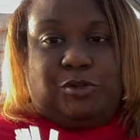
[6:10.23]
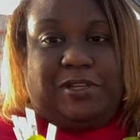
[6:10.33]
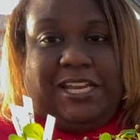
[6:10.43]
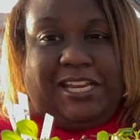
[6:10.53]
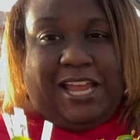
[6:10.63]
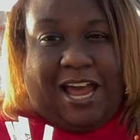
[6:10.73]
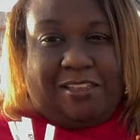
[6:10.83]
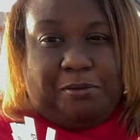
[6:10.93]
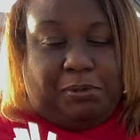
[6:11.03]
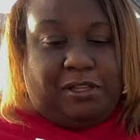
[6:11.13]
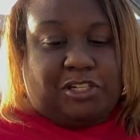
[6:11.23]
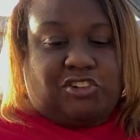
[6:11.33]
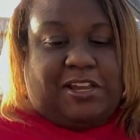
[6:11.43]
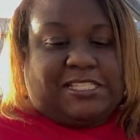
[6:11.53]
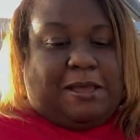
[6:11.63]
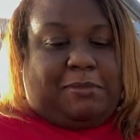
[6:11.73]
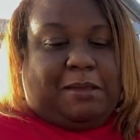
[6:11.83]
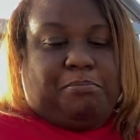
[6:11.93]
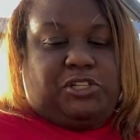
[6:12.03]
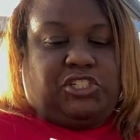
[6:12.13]
to get it out of the plug trays. I'm
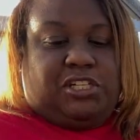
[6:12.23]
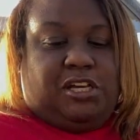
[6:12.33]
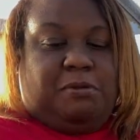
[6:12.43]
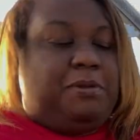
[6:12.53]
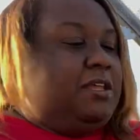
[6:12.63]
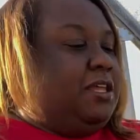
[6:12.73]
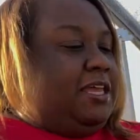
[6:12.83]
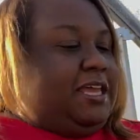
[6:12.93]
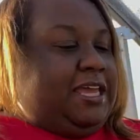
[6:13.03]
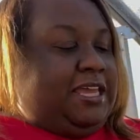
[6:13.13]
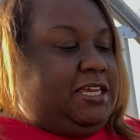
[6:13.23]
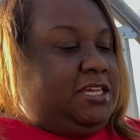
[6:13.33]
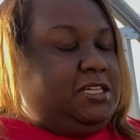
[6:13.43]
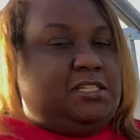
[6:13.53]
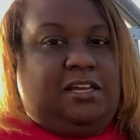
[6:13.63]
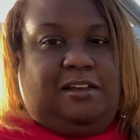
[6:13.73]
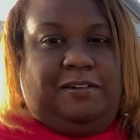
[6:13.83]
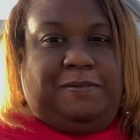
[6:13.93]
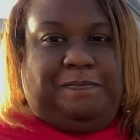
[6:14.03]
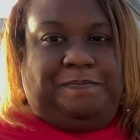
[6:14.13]
like pushing up and
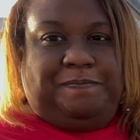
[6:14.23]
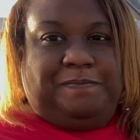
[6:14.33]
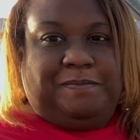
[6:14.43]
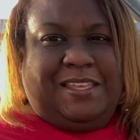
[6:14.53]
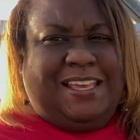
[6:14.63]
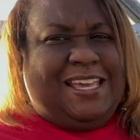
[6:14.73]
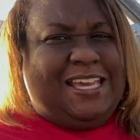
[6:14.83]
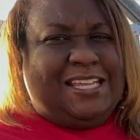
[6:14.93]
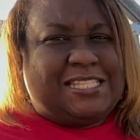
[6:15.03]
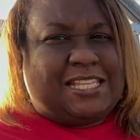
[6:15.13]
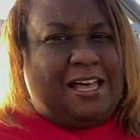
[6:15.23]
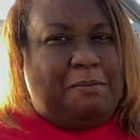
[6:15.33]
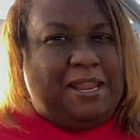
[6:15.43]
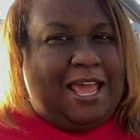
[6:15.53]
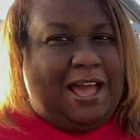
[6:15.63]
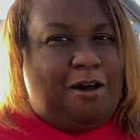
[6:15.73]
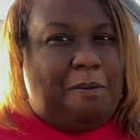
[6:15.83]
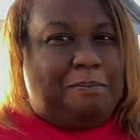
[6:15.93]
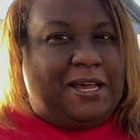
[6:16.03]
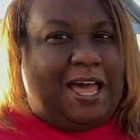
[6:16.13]
um, it's coming
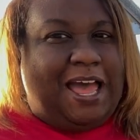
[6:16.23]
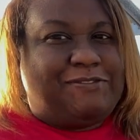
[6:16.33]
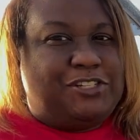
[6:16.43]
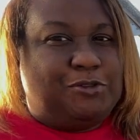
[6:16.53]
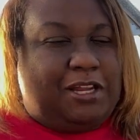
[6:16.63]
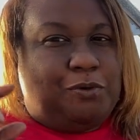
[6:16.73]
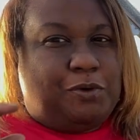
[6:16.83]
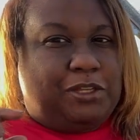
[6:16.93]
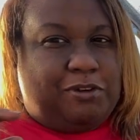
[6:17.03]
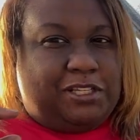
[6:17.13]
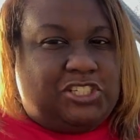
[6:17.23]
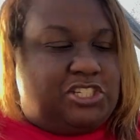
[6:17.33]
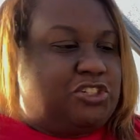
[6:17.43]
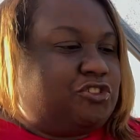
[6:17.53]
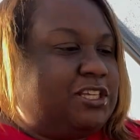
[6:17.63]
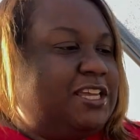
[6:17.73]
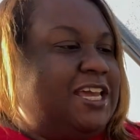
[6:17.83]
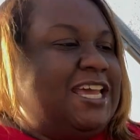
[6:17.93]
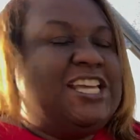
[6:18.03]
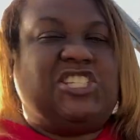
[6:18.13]
out, but I have to do it like really, really gingerly.
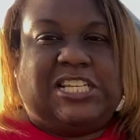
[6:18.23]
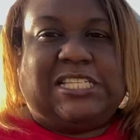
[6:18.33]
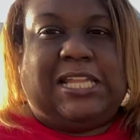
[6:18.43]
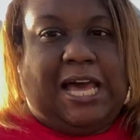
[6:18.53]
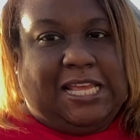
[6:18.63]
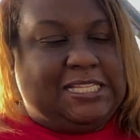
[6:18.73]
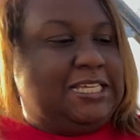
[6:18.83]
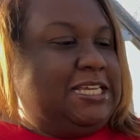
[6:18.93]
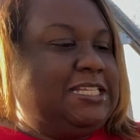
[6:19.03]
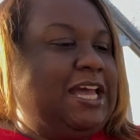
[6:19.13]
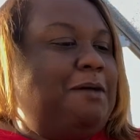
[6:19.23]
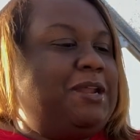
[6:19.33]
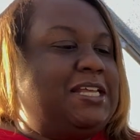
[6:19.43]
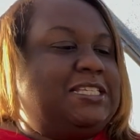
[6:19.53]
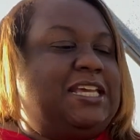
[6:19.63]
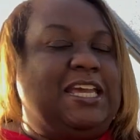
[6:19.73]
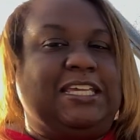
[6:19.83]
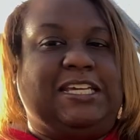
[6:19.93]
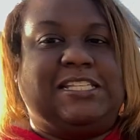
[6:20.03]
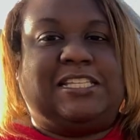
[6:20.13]
It's just not as easy. I'm not
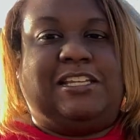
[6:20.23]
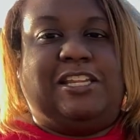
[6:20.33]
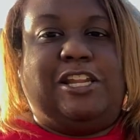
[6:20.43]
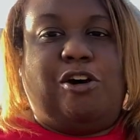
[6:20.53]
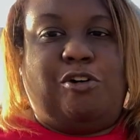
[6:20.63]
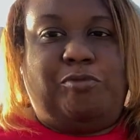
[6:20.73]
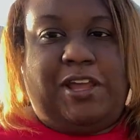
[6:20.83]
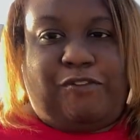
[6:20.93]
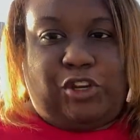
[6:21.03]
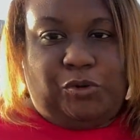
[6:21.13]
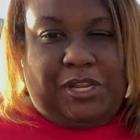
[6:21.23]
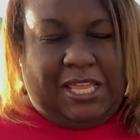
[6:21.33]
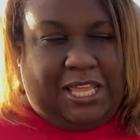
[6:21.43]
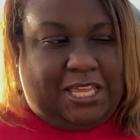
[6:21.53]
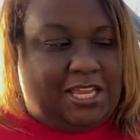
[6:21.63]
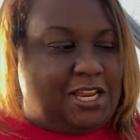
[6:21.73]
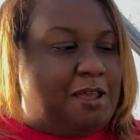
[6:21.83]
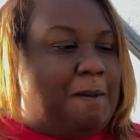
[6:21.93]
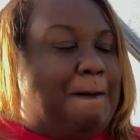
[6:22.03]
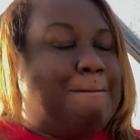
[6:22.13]
saying it's a no, never do it again
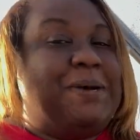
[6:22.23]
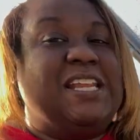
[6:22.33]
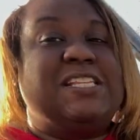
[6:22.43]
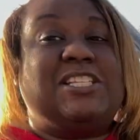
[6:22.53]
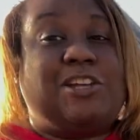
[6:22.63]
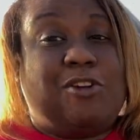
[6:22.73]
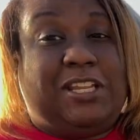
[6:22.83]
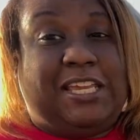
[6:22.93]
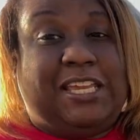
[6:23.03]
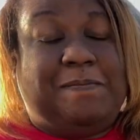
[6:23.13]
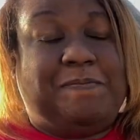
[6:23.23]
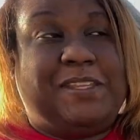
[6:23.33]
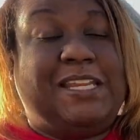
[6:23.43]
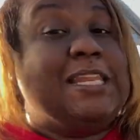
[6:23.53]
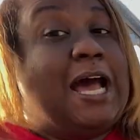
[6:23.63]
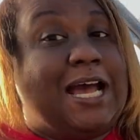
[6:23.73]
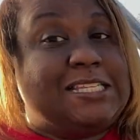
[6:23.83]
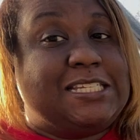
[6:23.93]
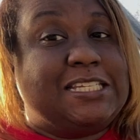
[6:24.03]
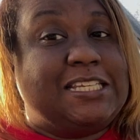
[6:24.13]
but it's certainly
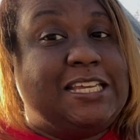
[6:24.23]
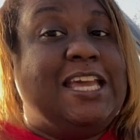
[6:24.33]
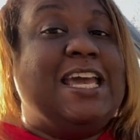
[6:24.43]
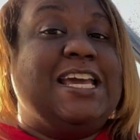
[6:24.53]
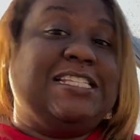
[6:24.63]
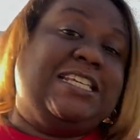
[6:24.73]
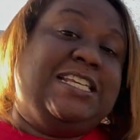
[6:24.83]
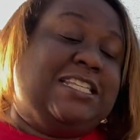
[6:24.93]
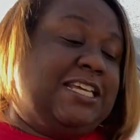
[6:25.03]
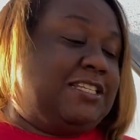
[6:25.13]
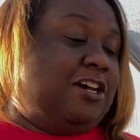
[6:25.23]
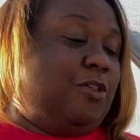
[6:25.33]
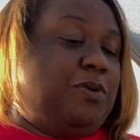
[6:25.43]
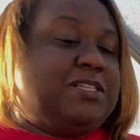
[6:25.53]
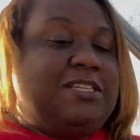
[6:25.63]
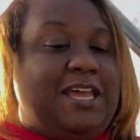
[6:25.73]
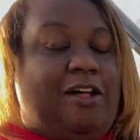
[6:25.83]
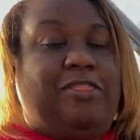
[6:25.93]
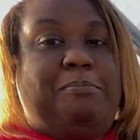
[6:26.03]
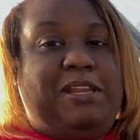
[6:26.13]
not as easy as the other ones.
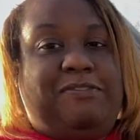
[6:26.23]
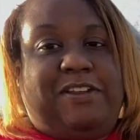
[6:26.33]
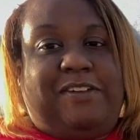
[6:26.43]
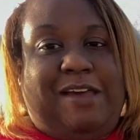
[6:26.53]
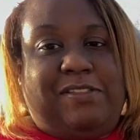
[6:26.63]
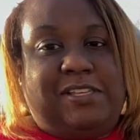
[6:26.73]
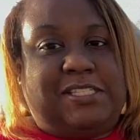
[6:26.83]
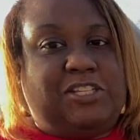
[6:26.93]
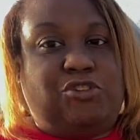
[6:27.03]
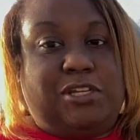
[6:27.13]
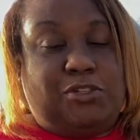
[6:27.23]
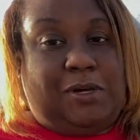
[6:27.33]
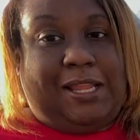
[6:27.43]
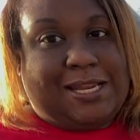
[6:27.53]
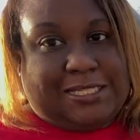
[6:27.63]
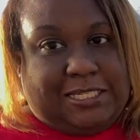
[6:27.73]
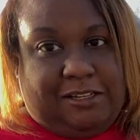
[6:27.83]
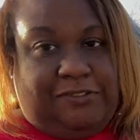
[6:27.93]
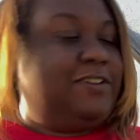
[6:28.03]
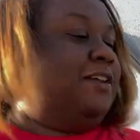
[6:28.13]
Now, the benefit of having this is that you can do a lot of
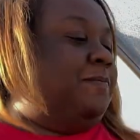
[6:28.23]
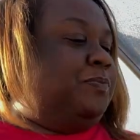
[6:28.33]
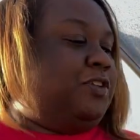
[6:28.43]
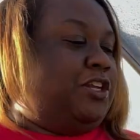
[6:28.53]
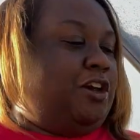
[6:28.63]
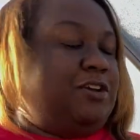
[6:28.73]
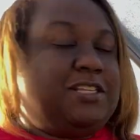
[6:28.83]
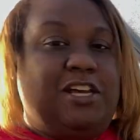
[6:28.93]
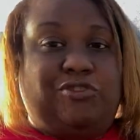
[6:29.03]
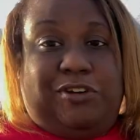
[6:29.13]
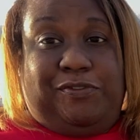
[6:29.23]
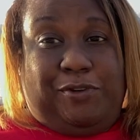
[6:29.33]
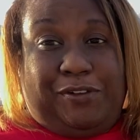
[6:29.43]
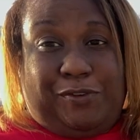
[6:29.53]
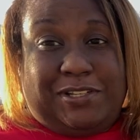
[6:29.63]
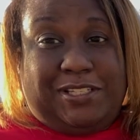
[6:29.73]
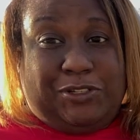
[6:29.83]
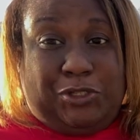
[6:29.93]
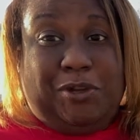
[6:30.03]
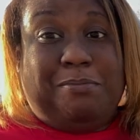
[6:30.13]
stuff. You know, it's 144
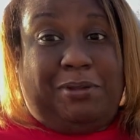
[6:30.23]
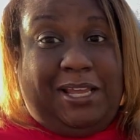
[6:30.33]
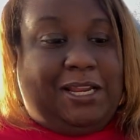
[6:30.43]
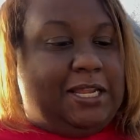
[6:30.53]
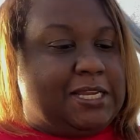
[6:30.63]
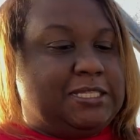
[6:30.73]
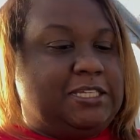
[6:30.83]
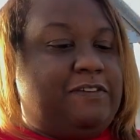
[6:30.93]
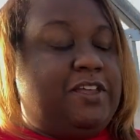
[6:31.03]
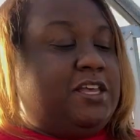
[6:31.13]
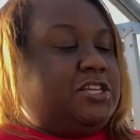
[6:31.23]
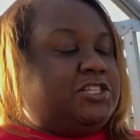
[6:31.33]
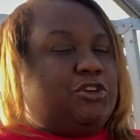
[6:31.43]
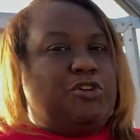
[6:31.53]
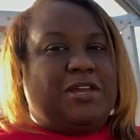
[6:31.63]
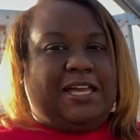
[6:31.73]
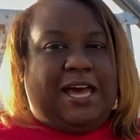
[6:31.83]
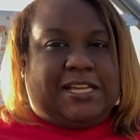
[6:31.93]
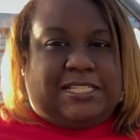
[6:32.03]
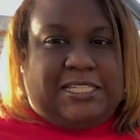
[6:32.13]
cells, so you can plant a lot of stuff. So you can
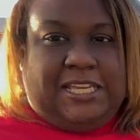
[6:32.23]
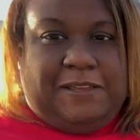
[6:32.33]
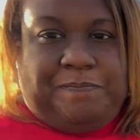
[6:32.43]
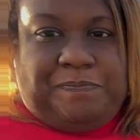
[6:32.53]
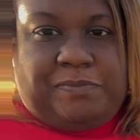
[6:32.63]
kind of see